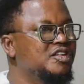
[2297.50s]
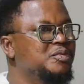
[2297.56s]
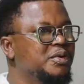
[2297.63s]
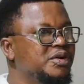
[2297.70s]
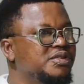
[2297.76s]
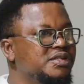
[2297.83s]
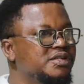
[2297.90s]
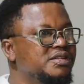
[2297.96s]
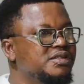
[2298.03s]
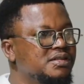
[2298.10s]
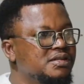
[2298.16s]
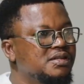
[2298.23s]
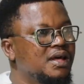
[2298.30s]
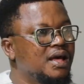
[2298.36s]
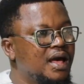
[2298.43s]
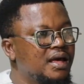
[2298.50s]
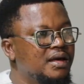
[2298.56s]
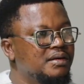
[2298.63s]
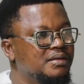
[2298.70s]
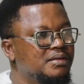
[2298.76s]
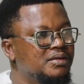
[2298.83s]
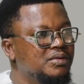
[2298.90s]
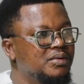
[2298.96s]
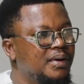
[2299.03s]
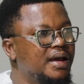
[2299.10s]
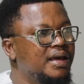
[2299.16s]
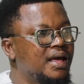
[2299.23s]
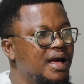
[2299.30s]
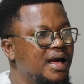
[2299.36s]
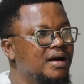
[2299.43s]
the opportunities do I
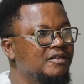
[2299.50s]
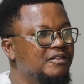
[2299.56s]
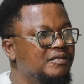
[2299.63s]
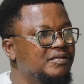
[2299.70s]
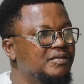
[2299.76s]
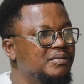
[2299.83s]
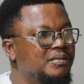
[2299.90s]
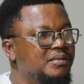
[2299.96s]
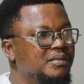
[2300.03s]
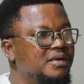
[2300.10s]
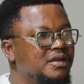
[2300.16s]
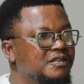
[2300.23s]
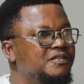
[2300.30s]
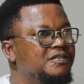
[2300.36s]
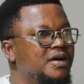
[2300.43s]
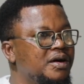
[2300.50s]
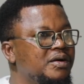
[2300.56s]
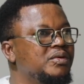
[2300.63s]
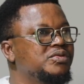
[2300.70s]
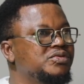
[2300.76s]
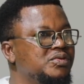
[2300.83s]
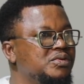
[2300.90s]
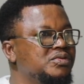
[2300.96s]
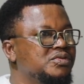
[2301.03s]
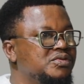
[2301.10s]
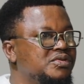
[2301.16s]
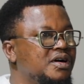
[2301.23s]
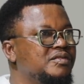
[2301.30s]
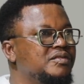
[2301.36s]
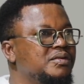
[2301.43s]
have if I also want to
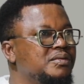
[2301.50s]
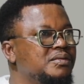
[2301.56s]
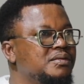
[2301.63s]
travel?